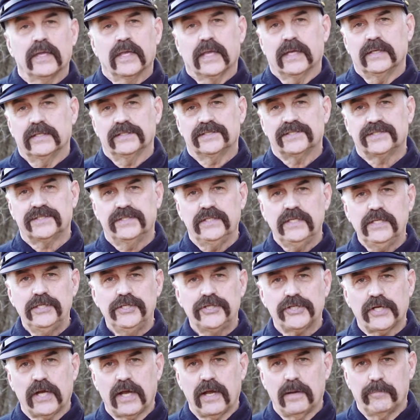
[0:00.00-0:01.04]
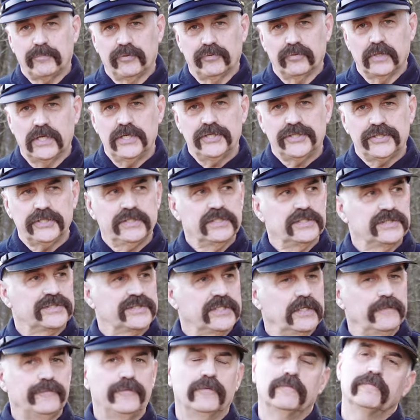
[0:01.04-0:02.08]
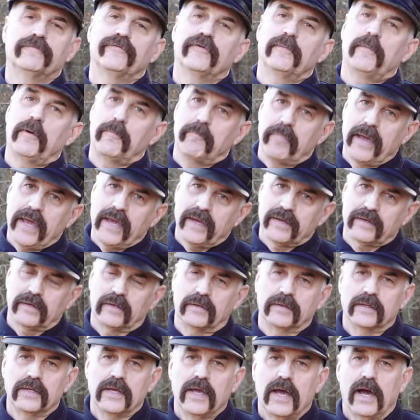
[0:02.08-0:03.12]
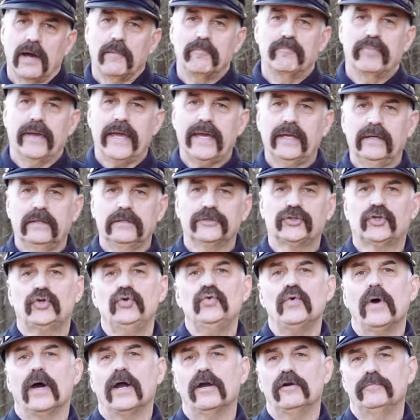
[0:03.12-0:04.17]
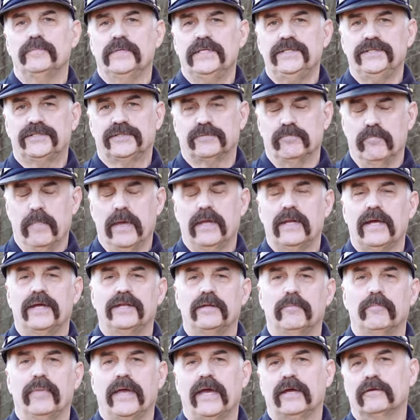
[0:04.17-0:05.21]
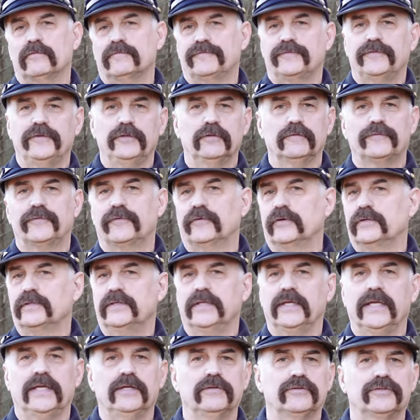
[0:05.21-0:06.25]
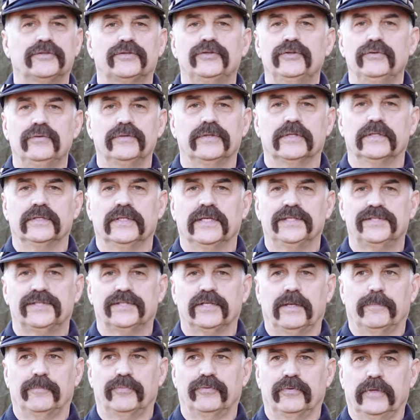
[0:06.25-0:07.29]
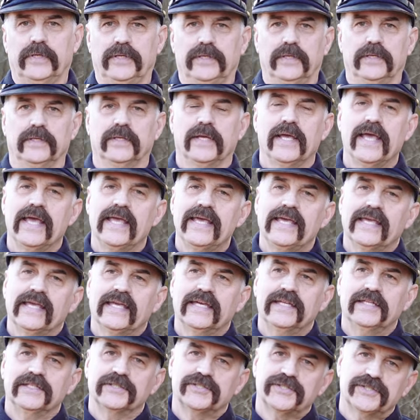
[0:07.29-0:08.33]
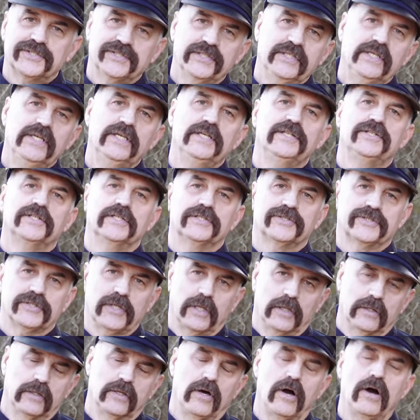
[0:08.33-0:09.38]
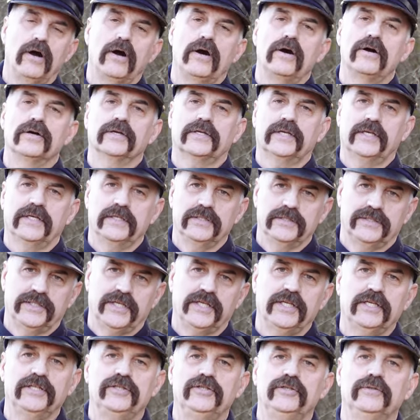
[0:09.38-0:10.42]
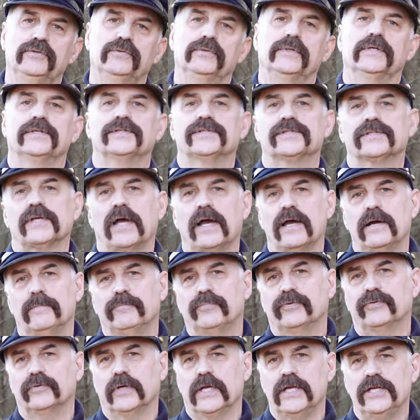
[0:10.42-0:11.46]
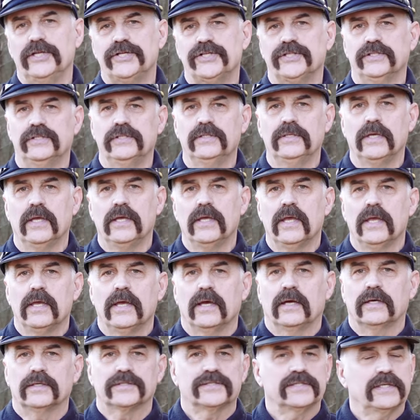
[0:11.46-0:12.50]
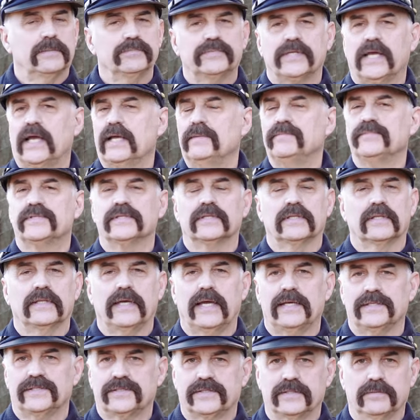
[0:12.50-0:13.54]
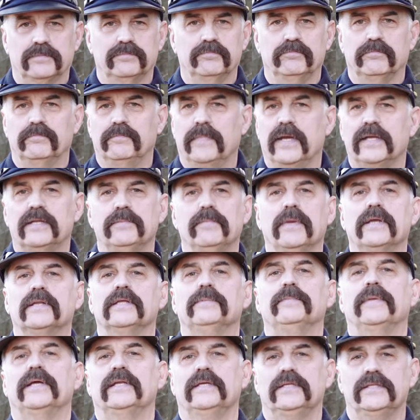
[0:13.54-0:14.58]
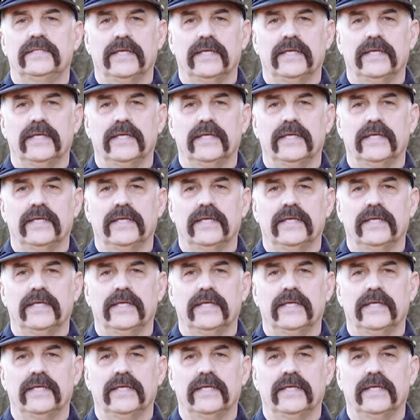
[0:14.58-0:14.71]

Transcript: And a siege operation is different from a battle. A battle, two armies met on the battlefield for a day or two and then they separated. In a siege, it's a long, continuous operation uh, sometimes it lasted many, many, many